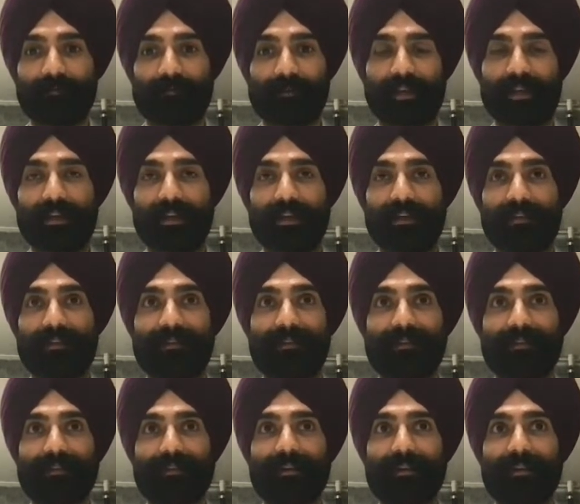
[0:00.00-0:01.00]
and
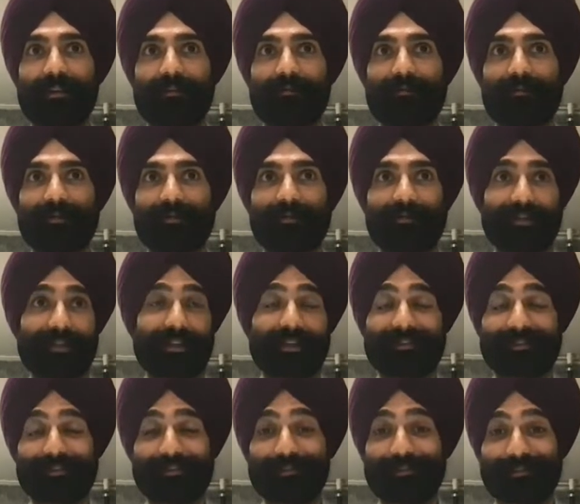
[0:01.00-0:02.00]

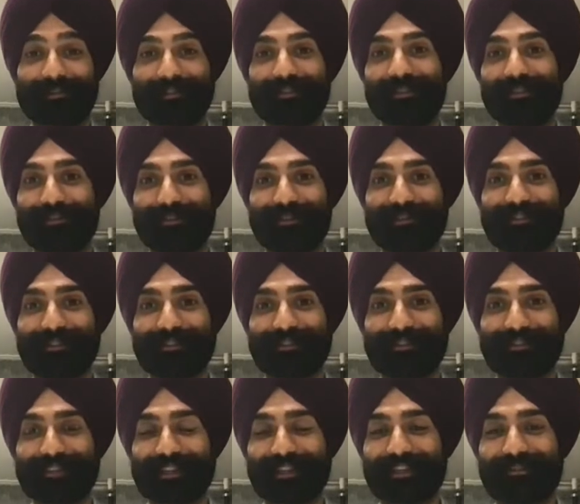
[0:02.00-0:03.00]
selfishly it
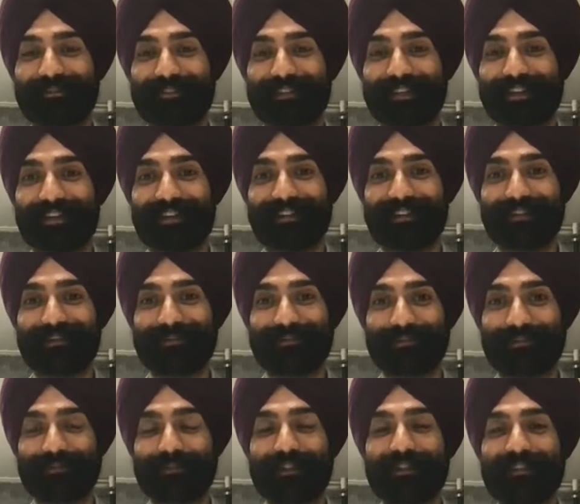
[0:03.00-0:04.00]
was kind of an idea
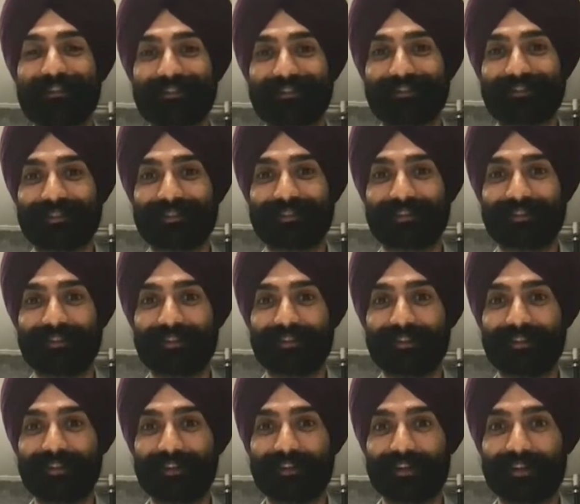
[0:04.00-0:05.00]
for me to start.
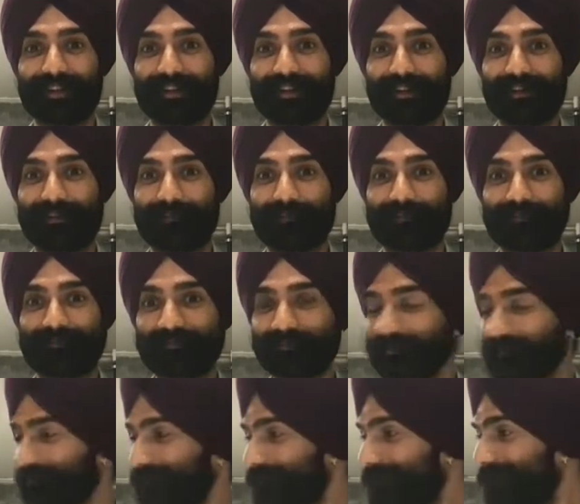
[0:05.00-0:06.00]

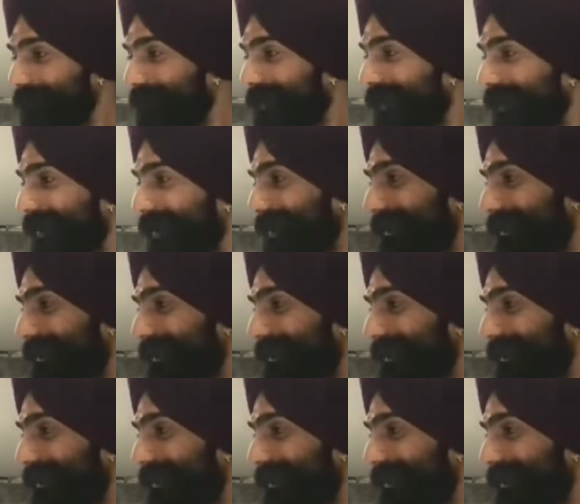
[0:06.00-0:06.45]
And